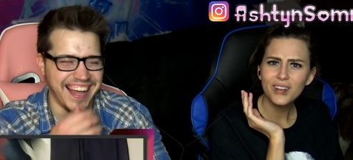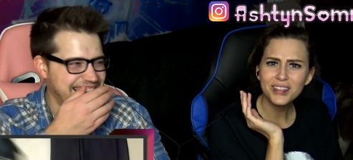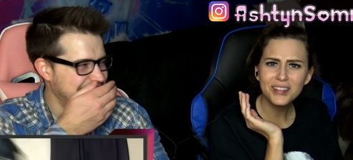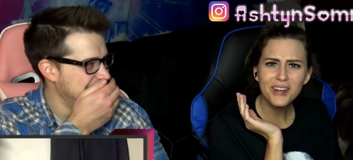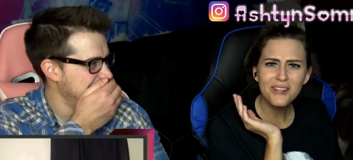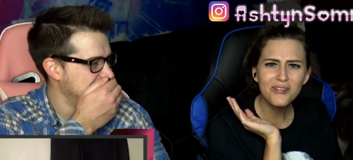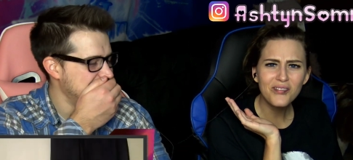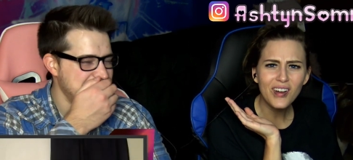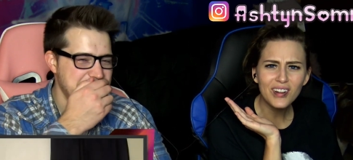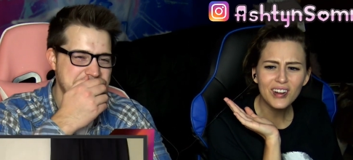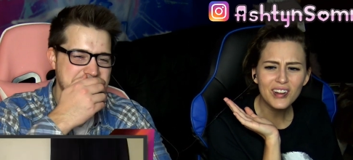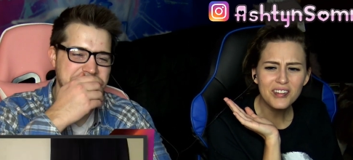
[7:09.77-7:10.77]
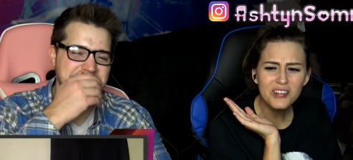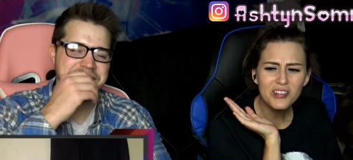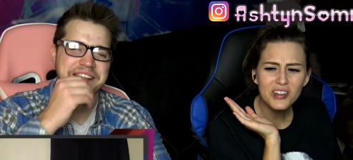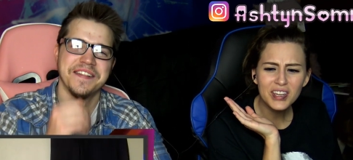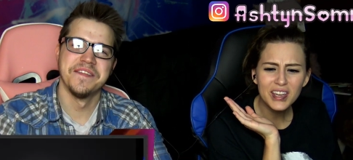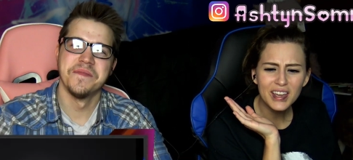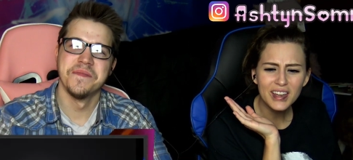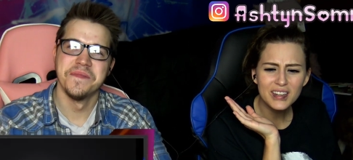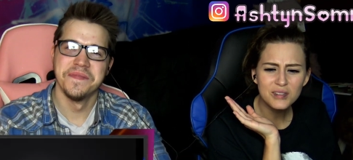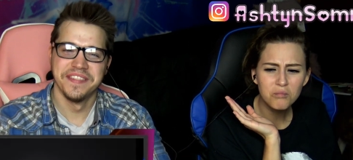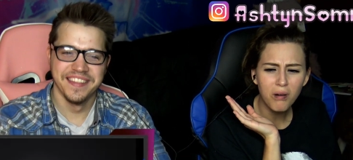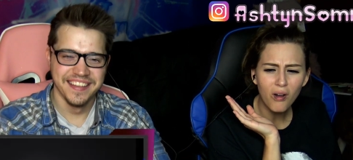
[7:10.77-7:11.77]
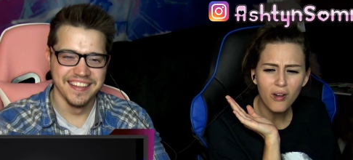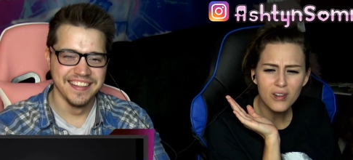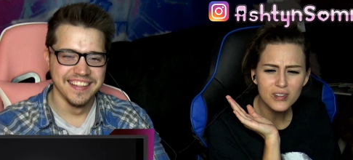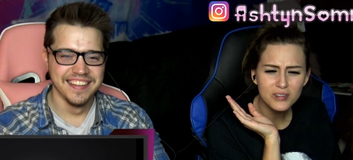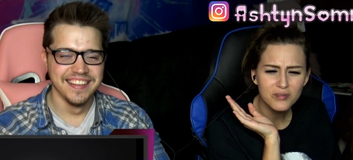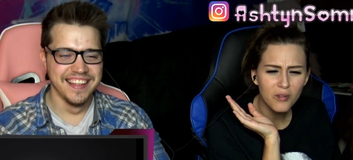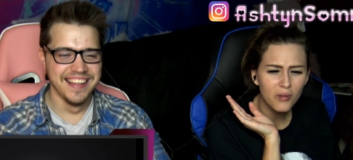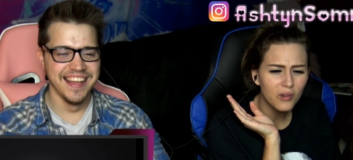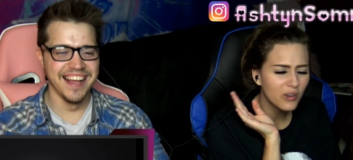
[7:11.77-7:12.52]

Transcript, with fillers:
Speaker 1: again. What the fuck are you looking at his balls for?